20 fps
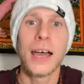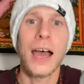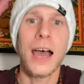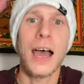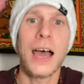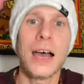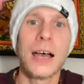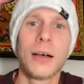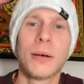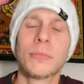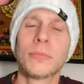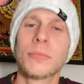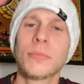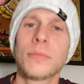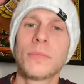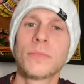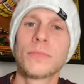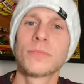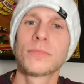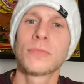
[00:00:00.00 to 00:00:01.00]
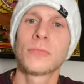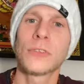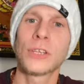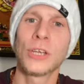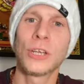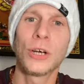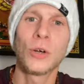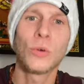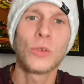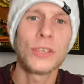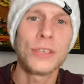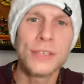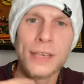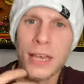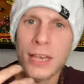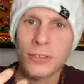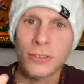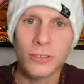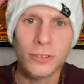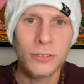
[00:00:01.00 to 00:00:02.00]
Um, you know,
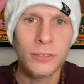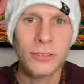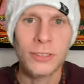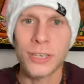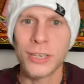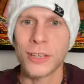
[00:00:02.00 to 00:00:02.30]
yes,